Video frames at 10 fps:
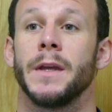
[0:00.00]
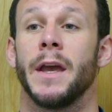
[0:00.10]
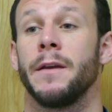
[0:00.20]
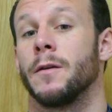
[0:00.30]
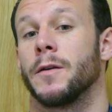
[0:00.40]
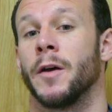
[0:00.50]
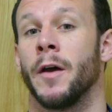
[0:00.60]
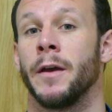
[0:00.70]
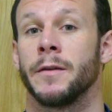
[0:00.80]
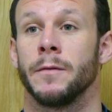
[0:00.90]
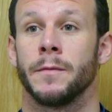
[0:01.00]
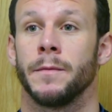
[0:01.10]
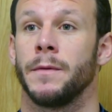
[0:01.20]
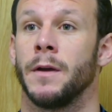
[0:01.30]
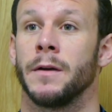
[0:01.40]
Yeah, you've got Curtis, who's
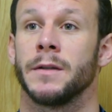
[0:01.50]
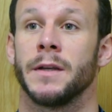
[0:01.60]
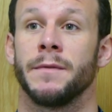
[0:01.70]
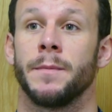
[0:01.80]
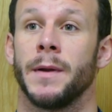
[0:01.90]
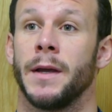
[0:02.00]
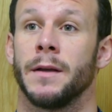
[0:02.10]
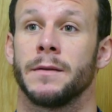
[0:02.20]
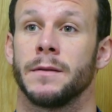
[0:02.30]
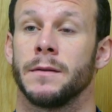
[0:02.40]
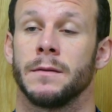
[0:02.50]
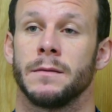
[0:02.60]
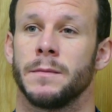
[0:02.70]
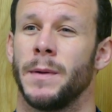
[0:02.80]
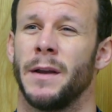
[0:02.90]
the youngest ever player to
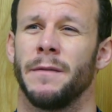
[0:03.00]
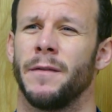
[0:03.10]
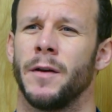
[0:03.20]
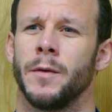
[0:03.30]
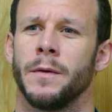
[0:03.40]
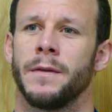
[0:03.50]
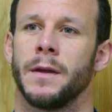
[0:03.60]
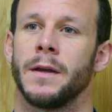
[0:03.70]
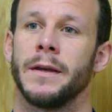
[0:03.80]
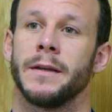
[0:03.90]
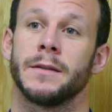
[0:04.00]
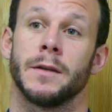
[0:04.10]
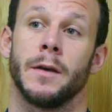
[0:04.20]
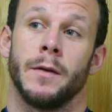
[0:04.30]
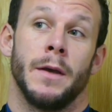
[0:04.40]
play in a final, I think it is.
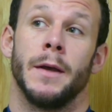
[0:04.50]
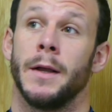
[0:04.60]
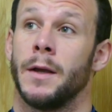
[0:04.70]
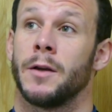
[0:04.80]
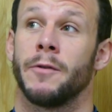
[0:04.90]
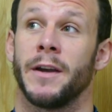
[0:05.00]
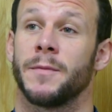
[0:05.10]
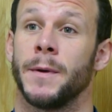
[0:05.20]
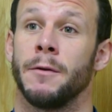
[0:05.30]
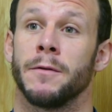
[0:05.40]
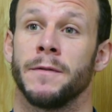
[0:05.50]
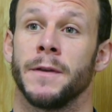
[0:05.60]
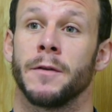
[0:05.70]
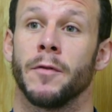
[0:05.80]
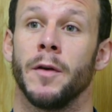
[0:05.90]
So, great experience within
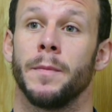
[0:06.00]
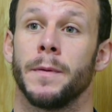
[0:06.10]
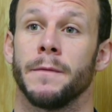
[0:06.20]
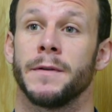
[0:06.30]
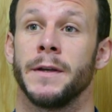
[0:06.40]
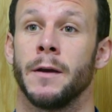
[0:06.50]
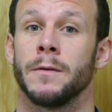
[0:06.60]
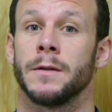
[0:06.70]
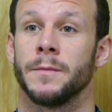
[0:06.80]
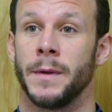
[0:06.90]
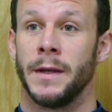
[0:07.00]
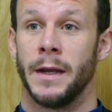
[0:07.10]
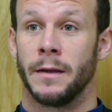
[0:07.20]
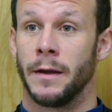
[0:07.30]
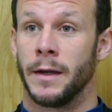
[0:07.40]
the group. Obviously, Nelson's been
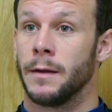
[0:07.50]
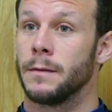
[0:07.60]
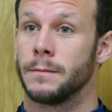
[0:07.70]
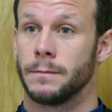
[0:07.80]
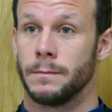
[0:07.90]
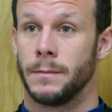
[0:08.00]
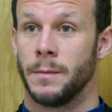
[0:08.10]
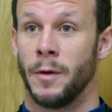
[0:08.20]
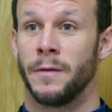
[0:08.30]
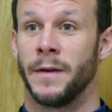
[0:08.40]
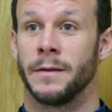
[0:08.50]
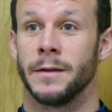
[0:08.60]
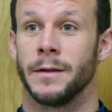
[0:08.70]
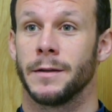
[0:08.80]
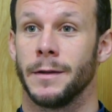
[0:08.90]
there, done it. Most things
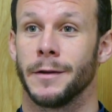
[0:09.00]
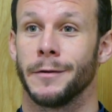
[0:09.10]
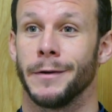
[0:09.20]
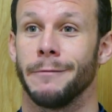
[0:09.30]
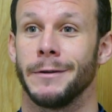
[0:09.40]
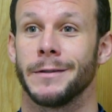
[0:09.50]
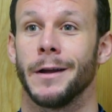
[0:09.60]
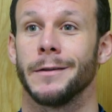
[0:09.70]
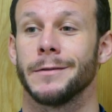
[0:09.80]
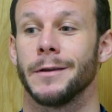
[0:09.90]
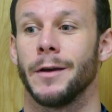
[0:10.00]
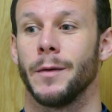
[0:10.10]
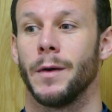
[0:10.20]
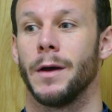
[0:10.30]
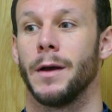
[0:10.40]
in the career he's done.
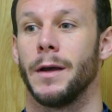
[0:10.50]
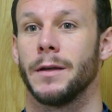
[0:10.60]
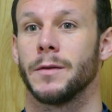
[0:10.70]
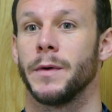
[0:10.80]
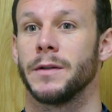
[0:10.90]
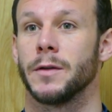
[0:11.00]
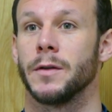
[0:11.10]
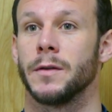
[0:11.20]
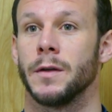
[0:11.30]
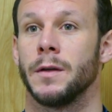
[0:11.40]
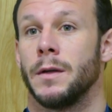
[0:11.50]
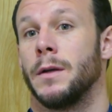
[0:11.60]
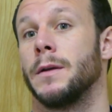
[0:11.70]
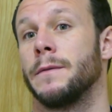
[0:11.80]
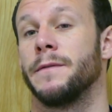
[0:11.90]
So, it's always good
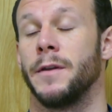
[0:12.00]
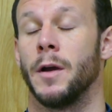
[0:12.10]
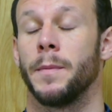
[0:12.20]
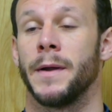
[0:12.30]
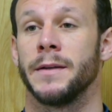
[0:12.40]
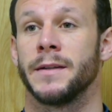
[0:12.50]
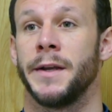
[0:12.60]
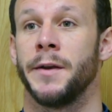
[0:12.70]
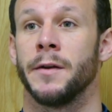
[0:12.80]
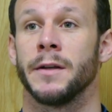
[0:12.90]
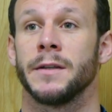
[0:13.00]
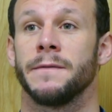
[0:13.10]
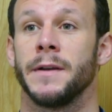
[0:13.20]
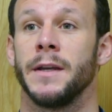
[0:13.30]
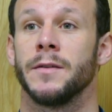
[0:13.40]
for the young players to lean on us if
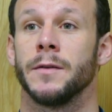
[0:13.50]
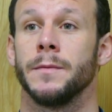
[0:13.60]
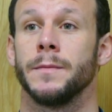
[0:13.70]
they need to. We